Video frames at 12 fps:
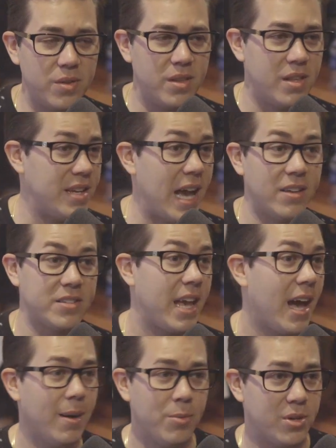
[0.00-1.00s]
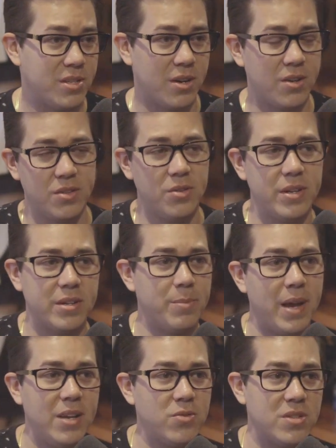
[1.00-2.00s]
the Dallas Cowboys are, the New
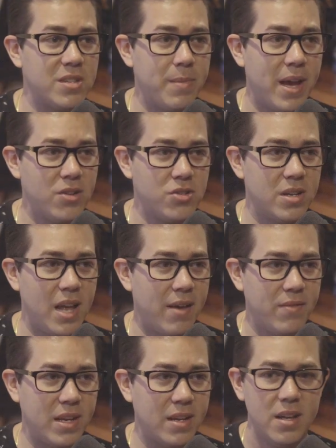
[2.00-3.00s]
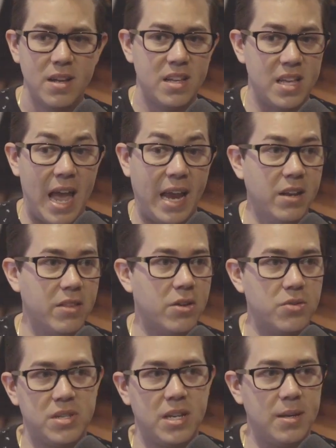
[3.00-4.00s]
England Patriots, imagine having 8 of
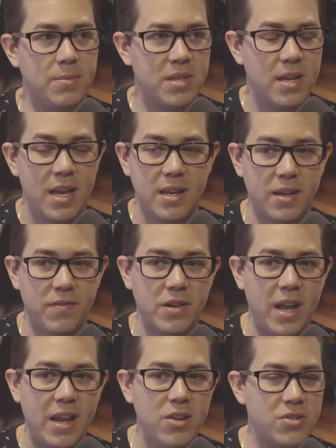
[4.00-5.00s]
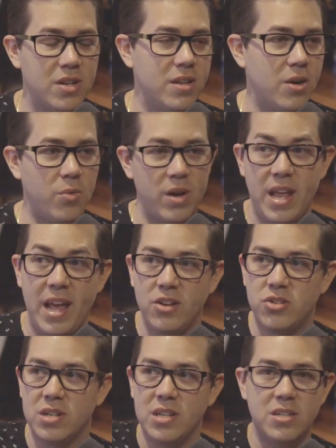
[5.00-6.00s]
those teams in different Asian, one
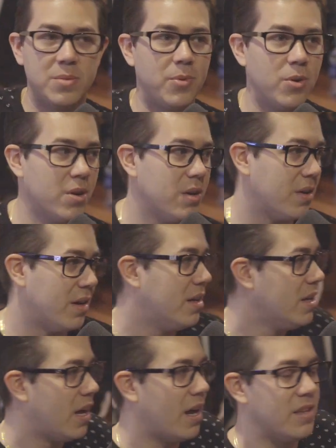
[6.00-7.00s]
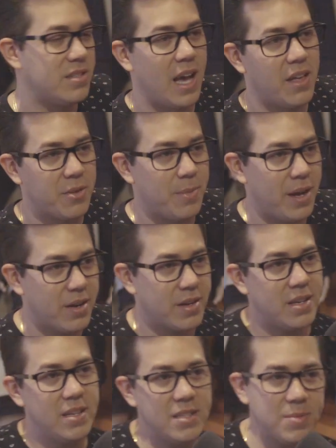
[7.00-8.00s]
Asian esport, a South
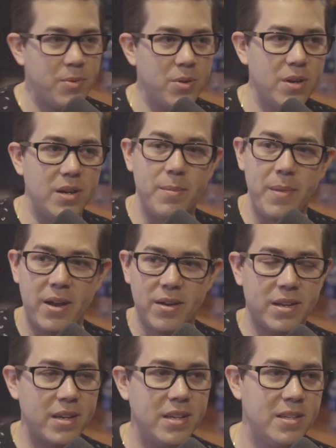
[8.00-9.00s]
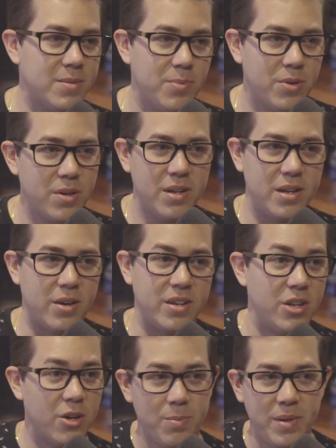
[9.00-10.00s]
American esport, an American esport, a
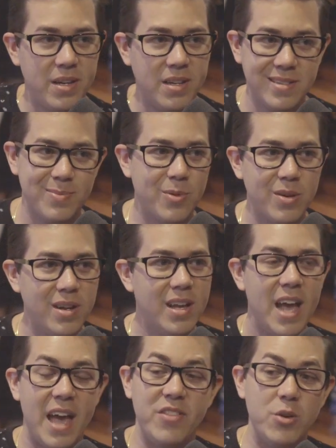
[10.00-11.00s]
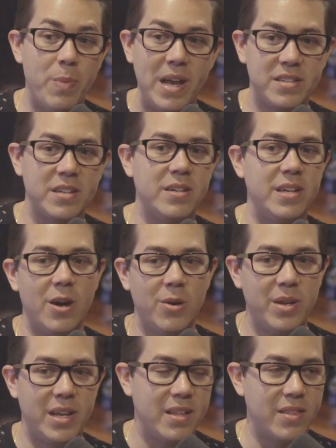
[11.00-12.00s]
European esport, and you basically
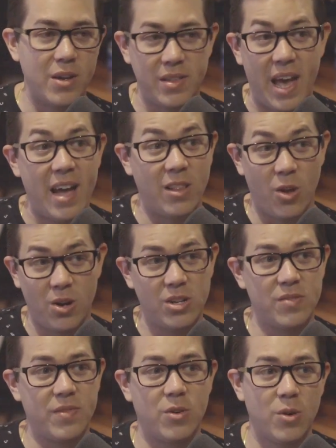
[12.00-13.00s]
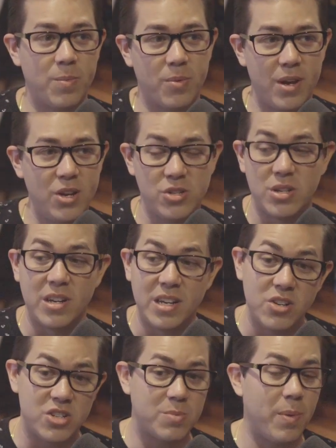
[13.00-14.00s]
owning that large of a corporation in
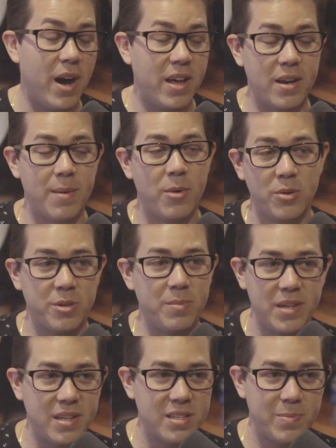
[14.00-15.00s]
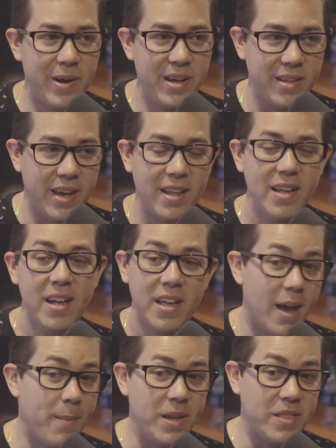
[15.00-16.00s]
each spot and in a multimedia spotlight.
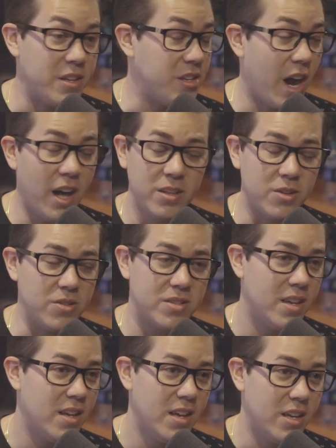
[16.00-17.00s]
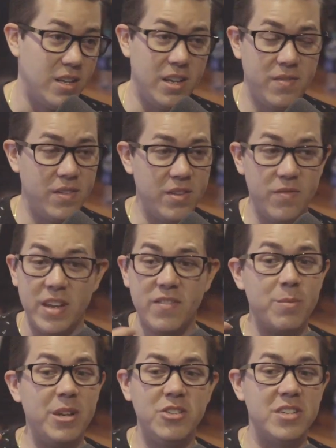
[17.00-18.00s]
I mean, the dollars,
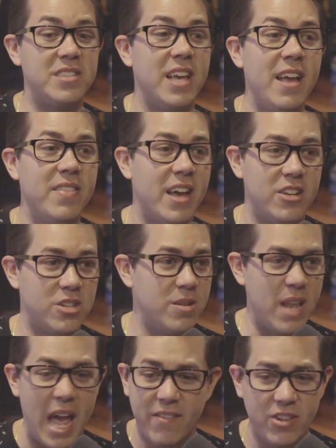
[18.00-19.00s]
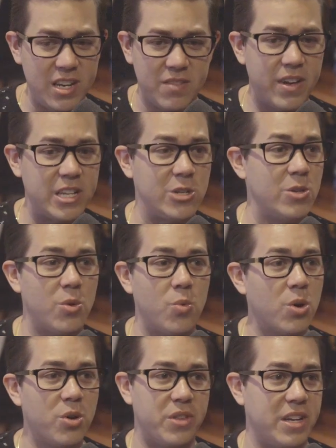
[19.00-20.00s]
even me just saying that, should every investor in the
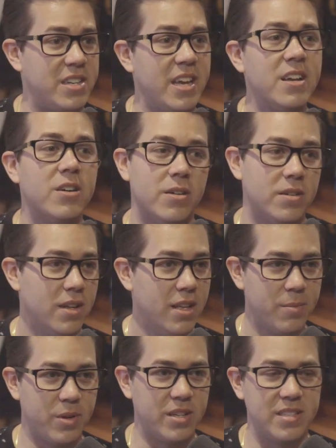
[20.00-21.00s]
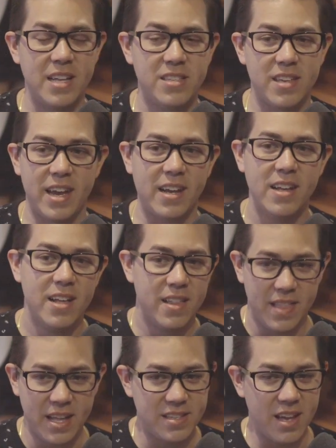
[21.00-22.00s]
world, they tingle, because
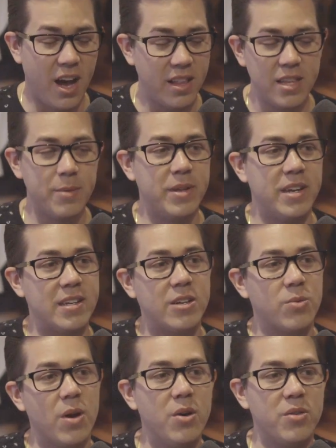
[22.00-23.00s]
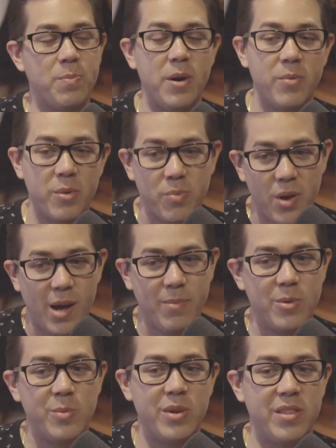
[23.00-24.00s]
that's unlimited growth. But the
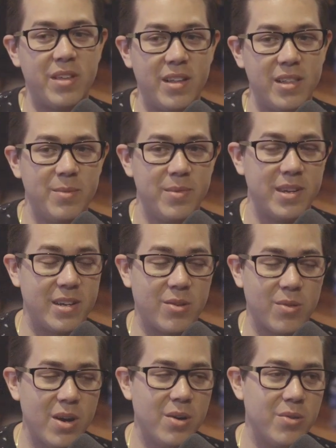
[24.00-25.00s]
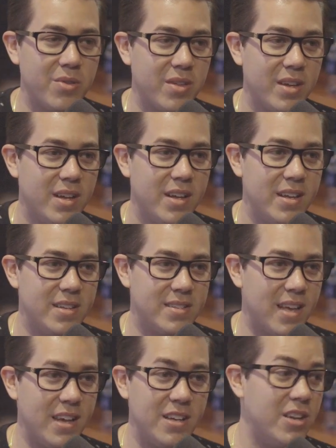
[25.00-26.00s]
problem with unlimited growth is
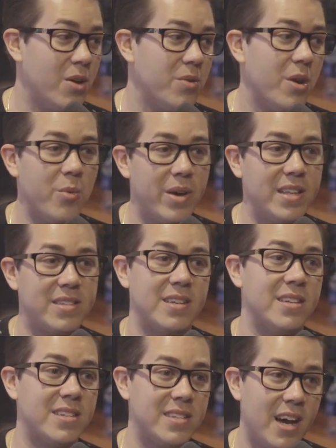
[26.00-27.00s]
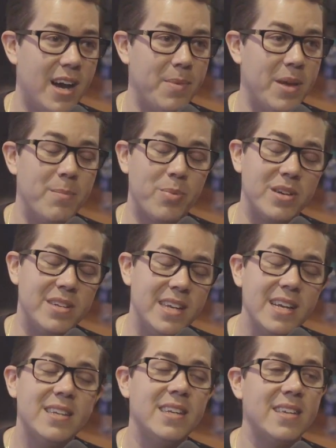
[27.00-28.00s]
that you don't know when it's going to stop. And
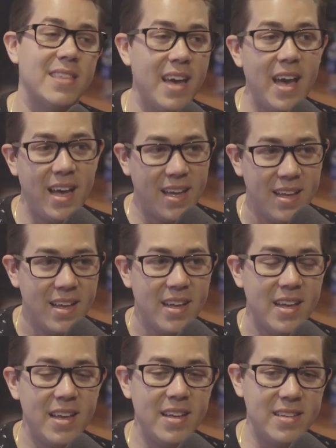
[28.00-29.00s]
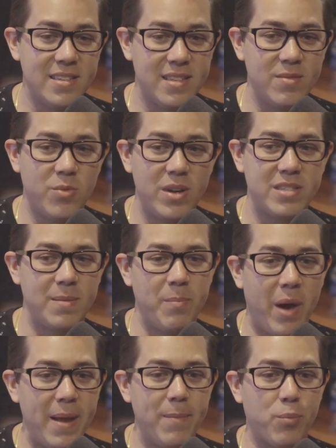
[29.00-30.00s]
predicting that is what
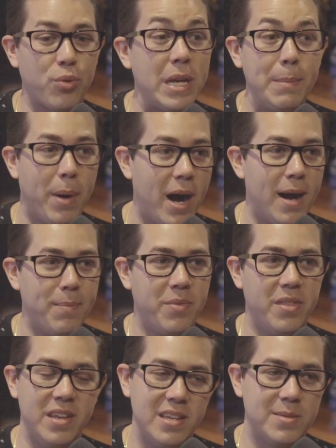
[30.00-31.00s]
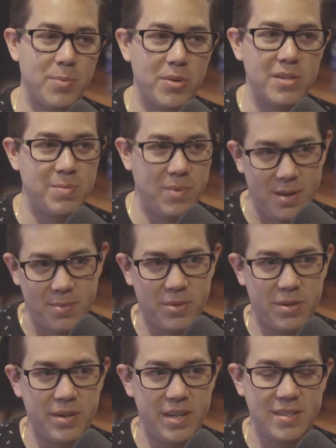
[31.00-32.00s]
might pre-pop the esports
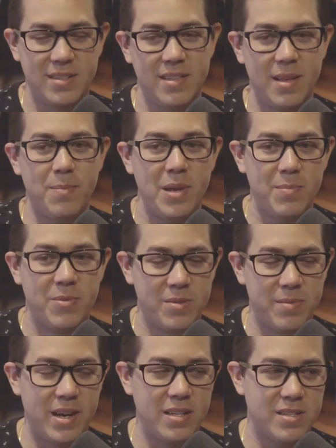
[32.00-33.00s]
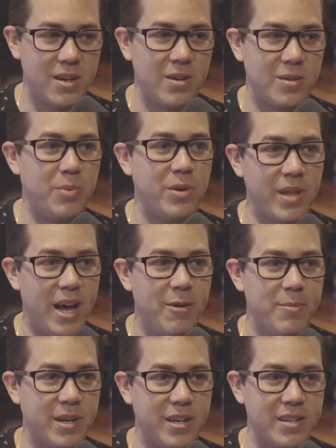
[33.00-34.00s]
bubble, is in that people might start to pull
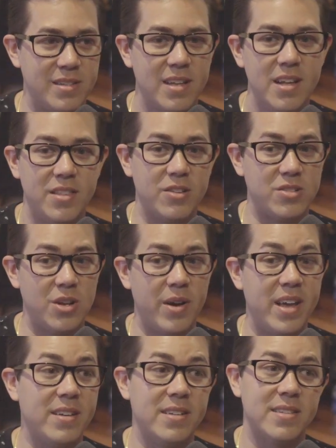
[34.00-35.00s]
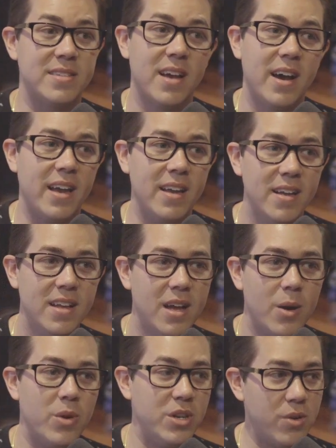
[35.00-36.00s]
out because there's no end in sight.
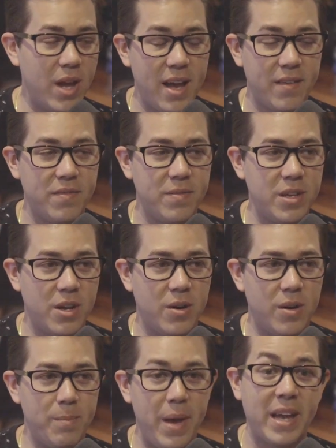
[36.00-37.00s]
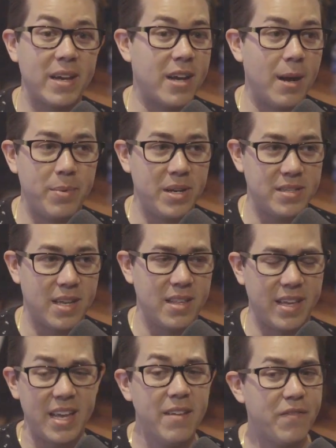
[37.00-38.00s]
When you have, mega companies getting
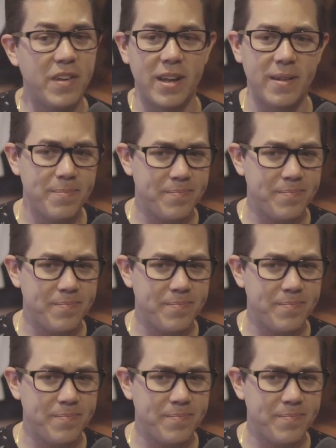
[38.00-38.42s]
like Infinite,